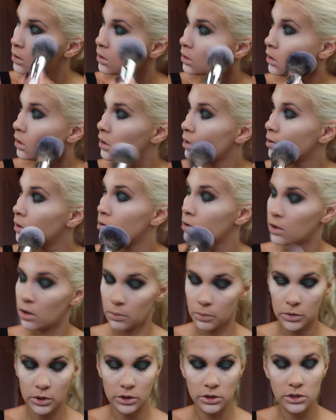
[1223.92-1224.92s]
And
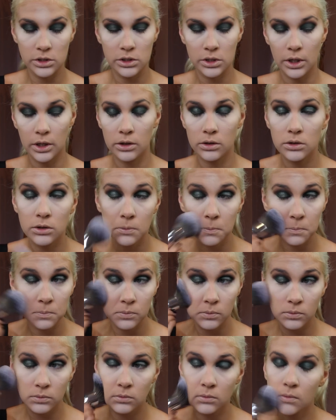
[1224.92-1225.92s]
I'm gonna set
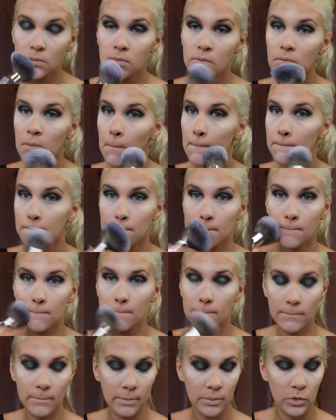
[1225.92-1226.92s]

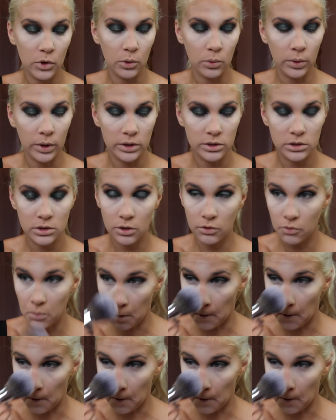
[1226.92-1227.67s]
the rest of